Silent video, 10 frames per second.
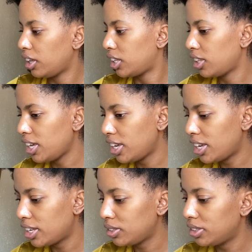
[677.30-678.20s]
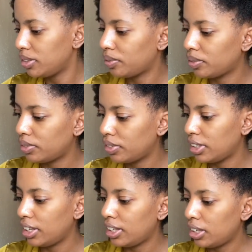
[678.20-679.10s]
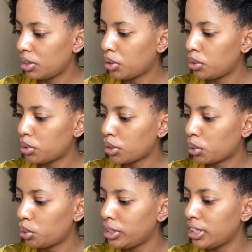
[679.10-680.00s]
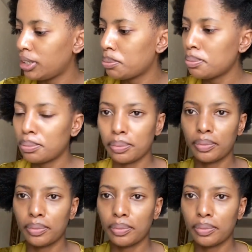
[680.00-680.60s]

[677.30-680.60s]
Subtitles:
Then go in with the cream.